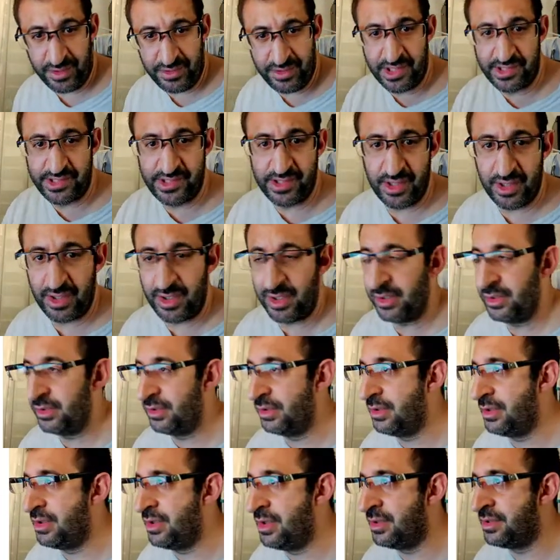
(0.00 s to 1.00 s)
this
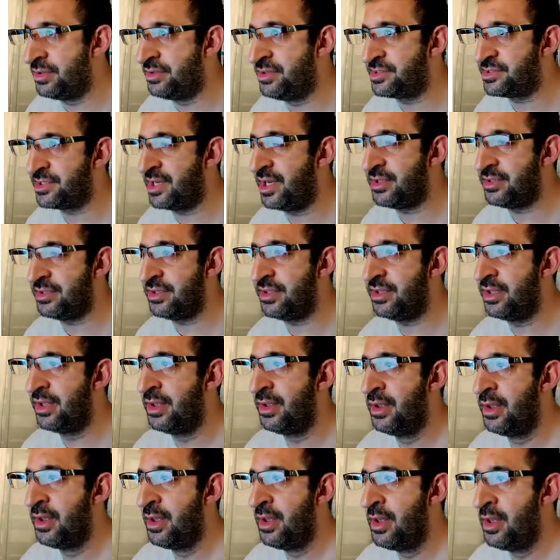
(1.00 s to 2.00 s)
this
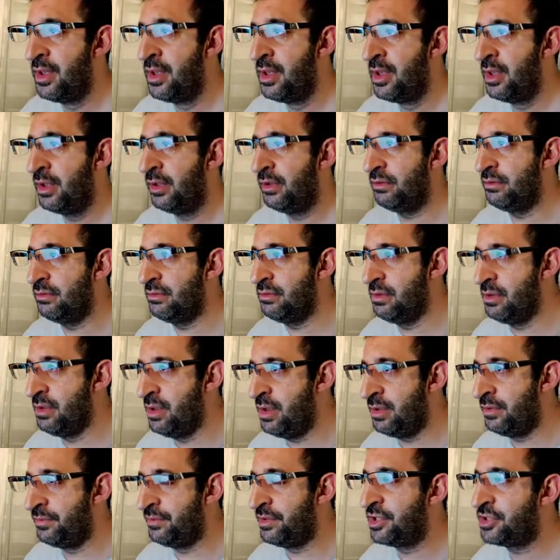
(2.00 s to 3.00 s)
ID
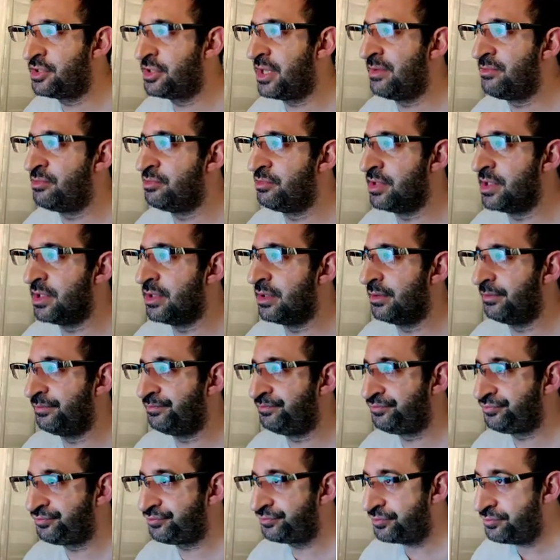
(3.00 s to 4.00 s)
each time you need
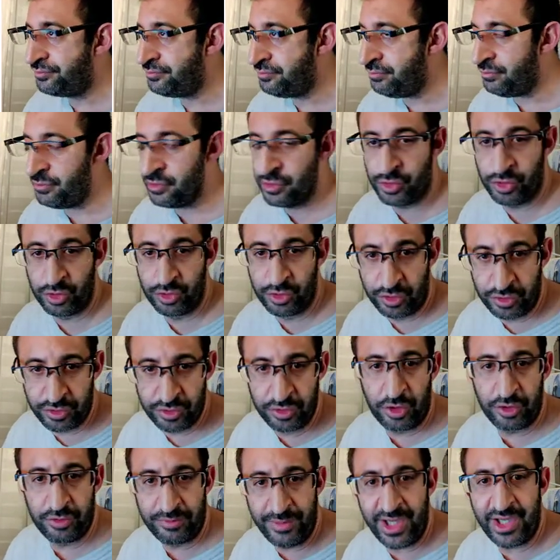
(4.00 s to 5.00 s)
to do
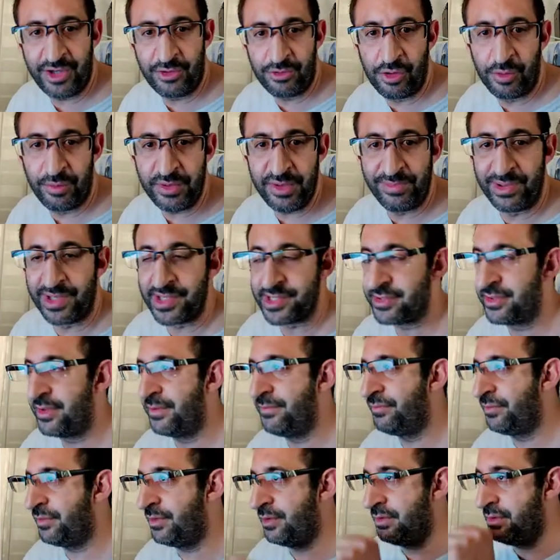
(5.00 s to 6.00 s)
not make copy paste.